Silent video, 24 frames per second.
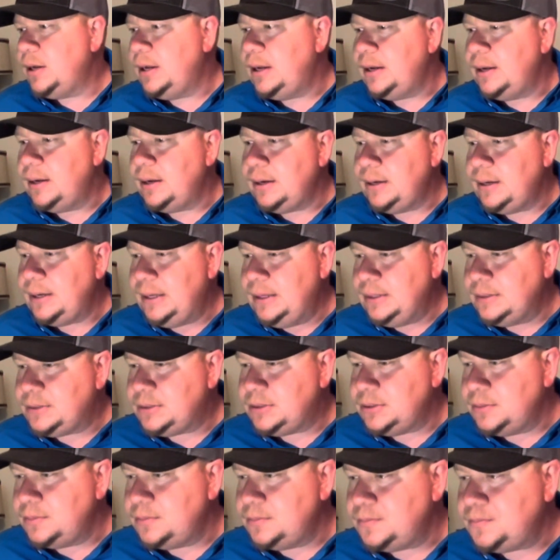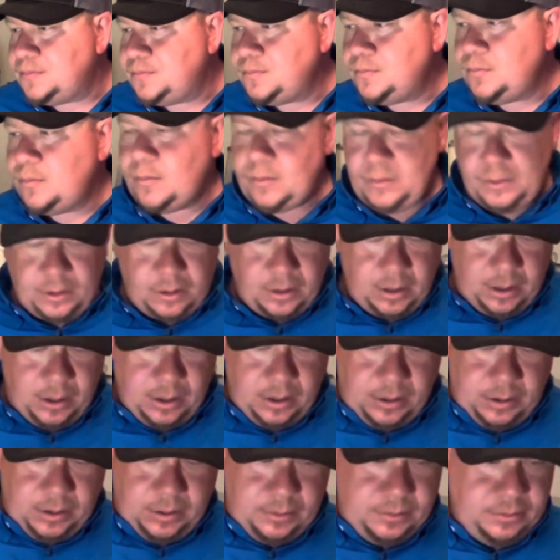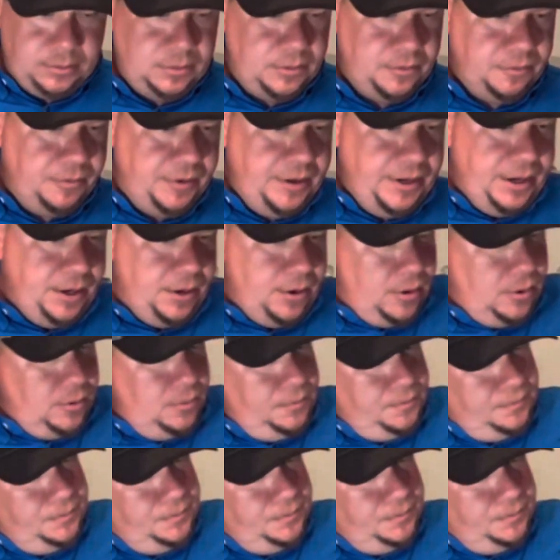and get some video.